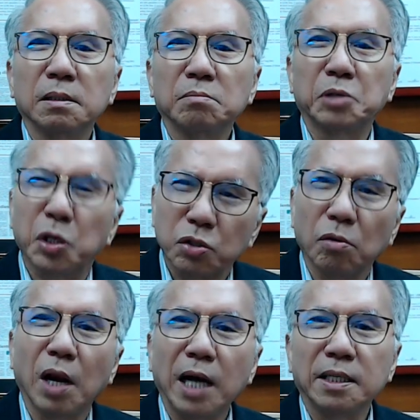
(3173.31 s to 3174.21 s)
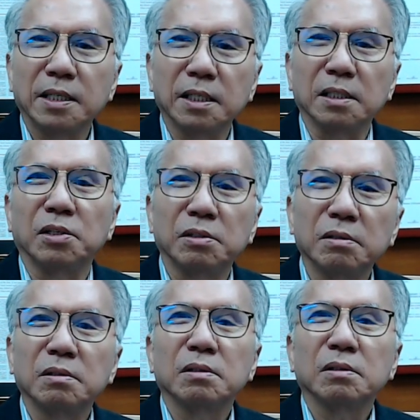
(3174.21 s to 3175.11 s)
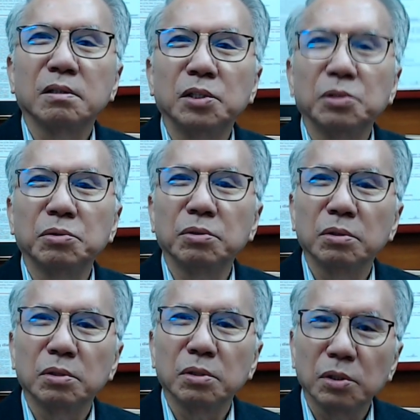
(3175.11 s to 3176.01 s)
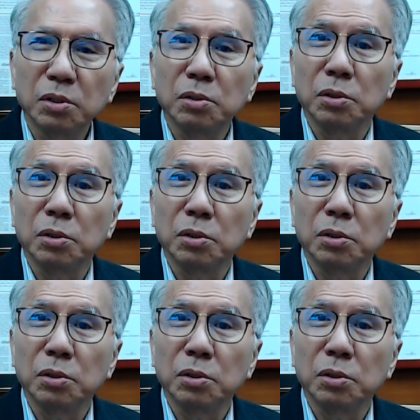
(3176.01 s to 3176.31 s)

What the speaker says: Because you like it, you know,